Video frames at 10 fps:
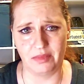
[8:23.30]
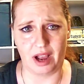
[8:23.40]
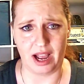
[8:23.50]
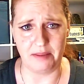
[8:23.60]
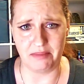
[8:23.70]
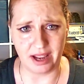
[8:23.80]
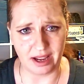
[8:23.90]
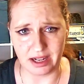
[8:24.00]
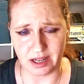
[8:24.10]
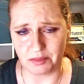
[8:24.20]
I may
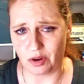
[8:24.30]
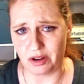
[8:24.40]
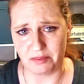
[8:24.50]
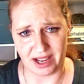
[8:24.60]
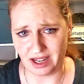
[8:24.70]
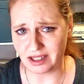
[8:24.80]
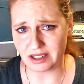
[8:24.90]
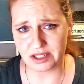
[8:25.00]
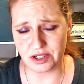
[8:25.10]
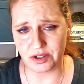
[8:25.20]
end up going back
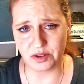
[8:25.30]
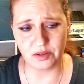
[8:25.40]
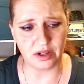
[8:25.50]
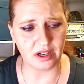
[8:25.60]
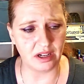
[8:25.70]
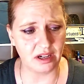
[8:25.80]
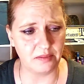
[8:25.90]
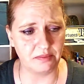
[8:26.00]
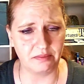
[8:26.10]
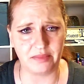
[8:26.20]
to
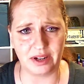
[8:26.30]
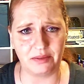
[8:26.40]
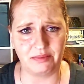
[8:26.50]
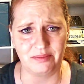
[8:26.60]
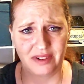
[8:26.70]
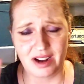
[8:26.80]
um, you know.